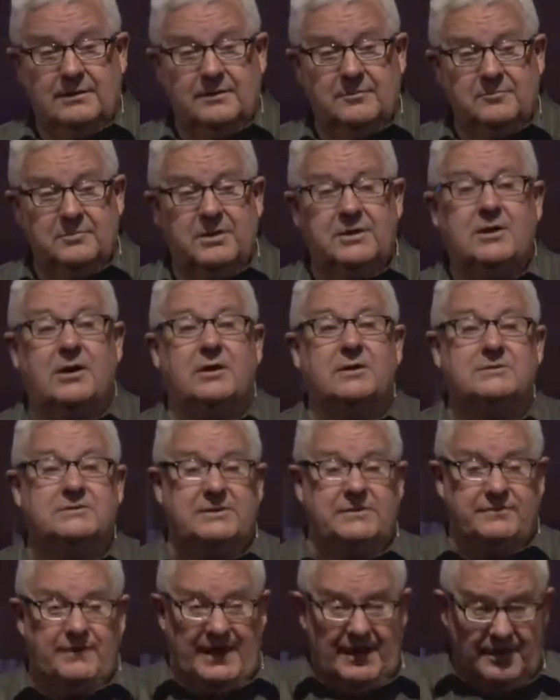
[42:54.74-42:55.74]
Because
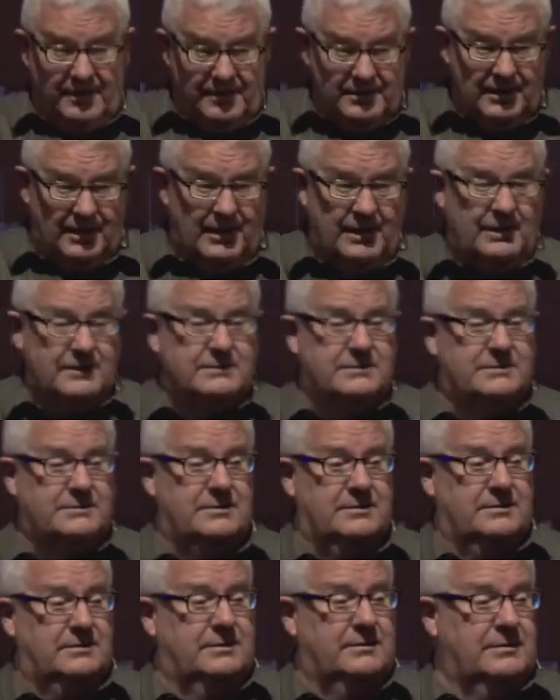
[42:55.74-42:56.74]
if our gods
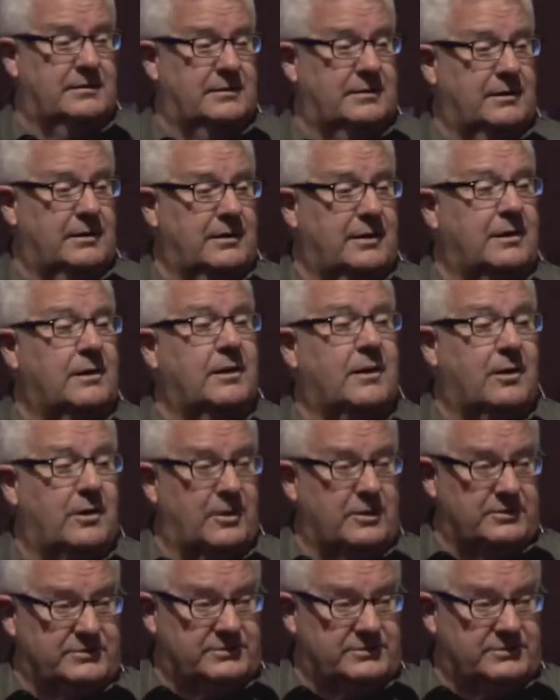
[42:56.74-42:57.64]
are